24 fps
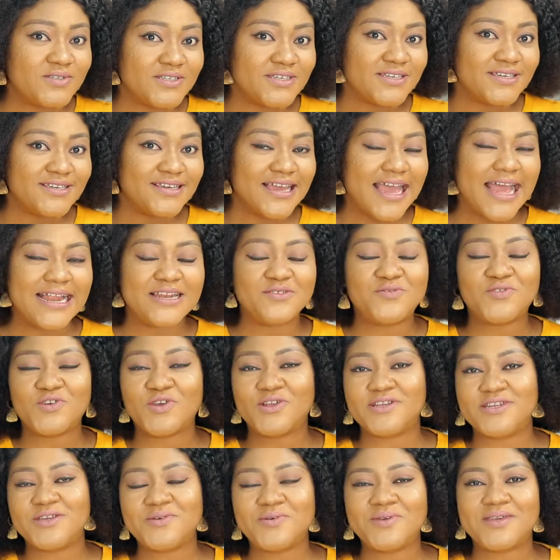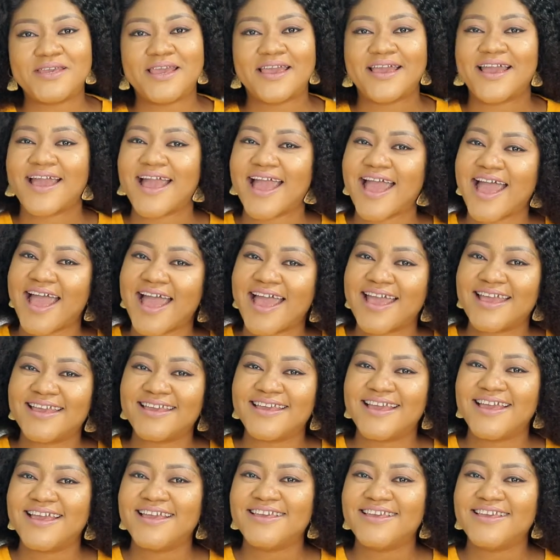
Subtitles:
and if you're new here, hi.